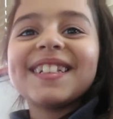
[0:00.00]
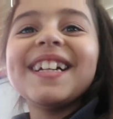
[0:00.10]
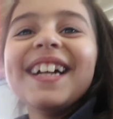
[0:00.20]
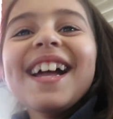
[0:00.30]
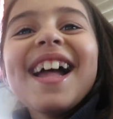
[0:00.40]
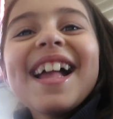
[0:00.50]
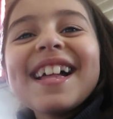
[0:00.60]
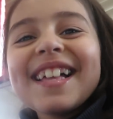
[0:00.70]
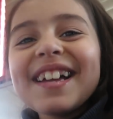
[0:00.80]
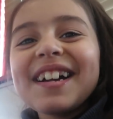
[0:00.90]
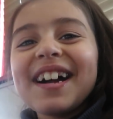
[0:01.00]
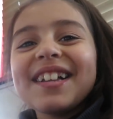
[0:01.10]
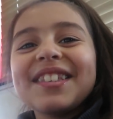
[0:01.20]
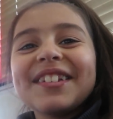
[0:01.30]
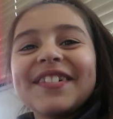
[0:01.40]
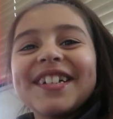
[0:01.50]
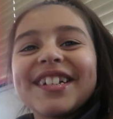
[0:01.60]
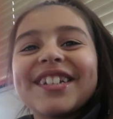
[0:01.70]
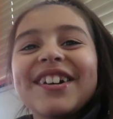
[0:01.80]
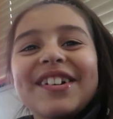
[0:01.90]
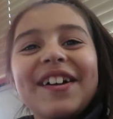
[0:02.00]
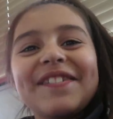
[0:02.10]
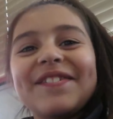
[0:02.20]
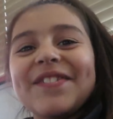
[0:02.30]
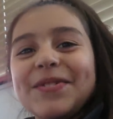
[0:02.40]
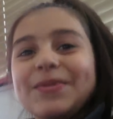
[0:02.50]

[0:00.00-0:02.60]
hey guys, so I just got our food.